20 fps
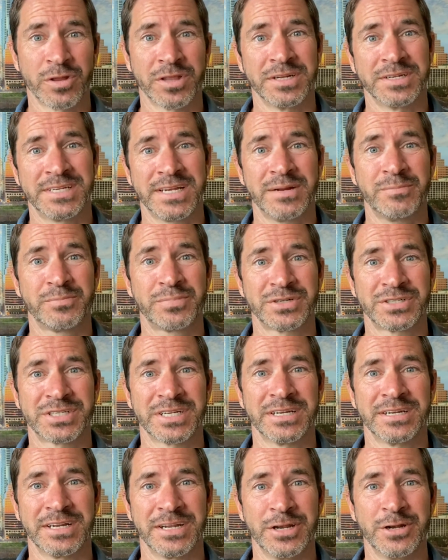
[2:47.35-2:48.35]
than
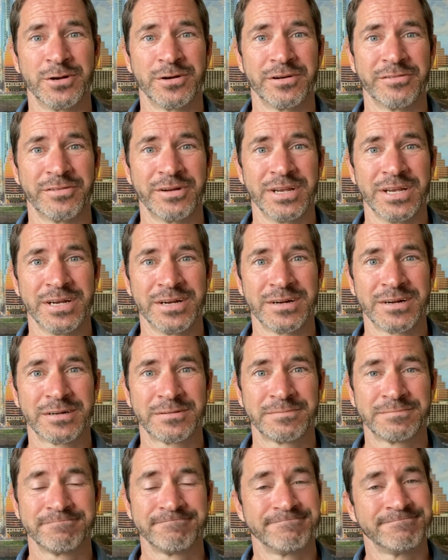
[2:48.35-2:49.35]
10% year over
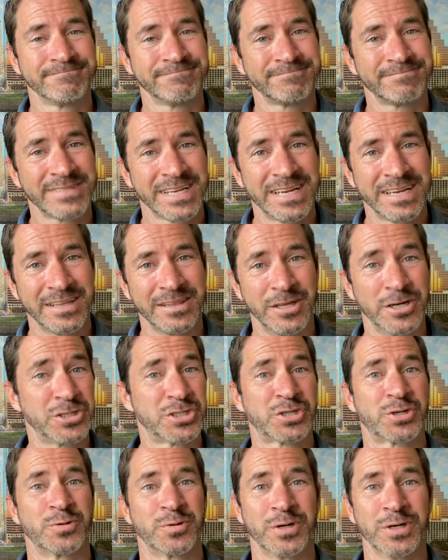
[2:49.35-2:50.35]
year, they're
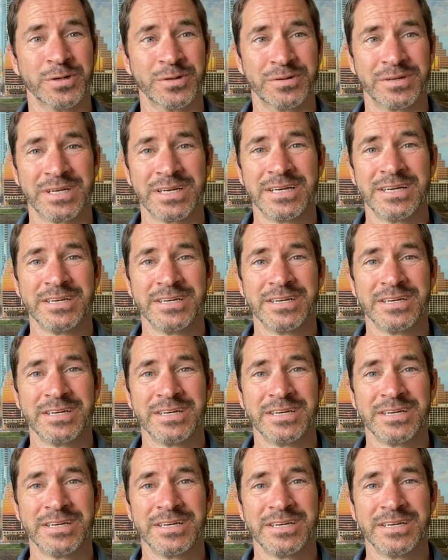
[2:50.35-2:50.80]
screwed.